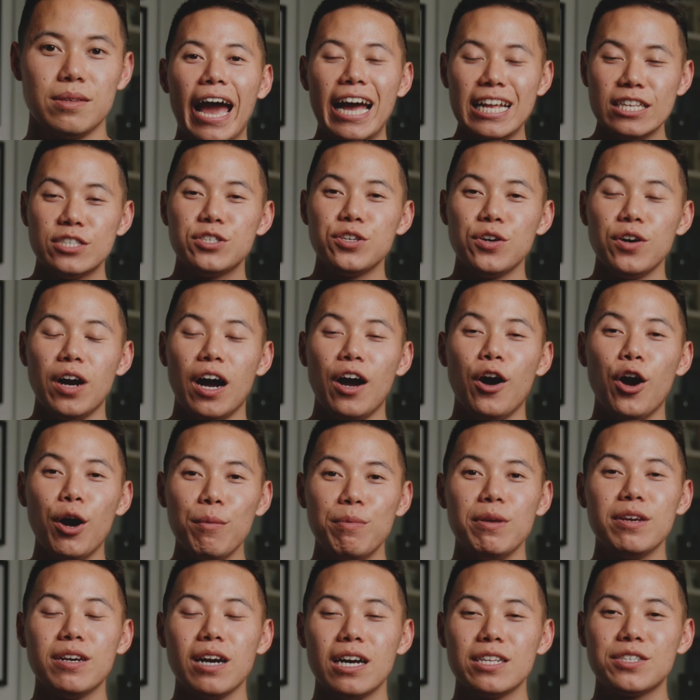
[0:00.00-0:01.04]
And so I hope
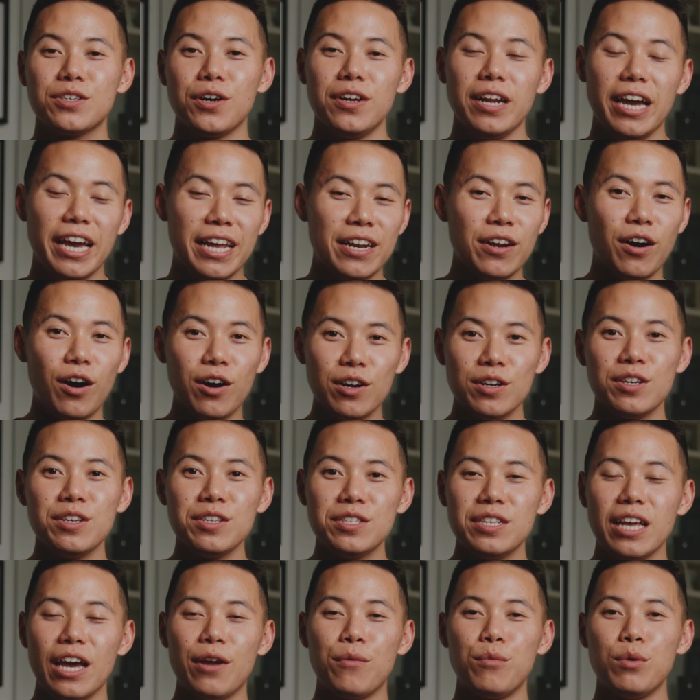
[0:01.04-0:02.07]
you guys got an honest
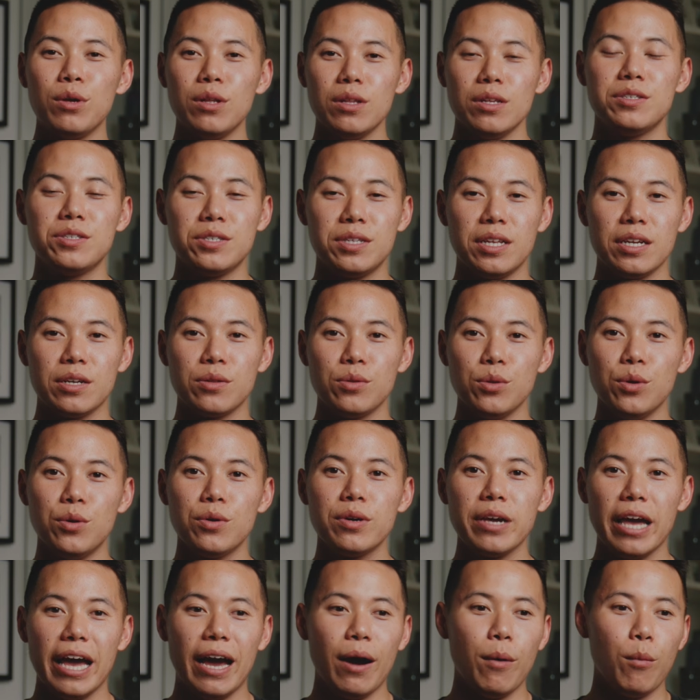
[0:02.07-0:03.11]
and realistic look
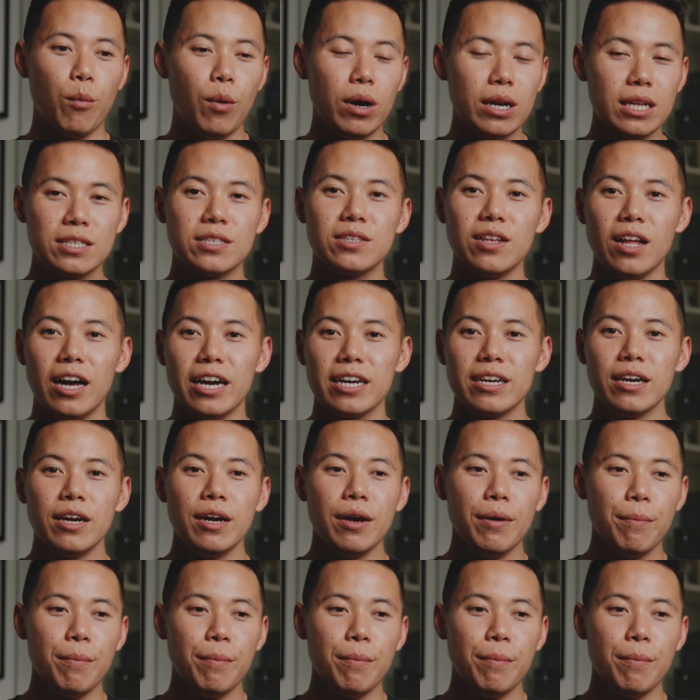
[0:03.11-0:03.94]
at what it's like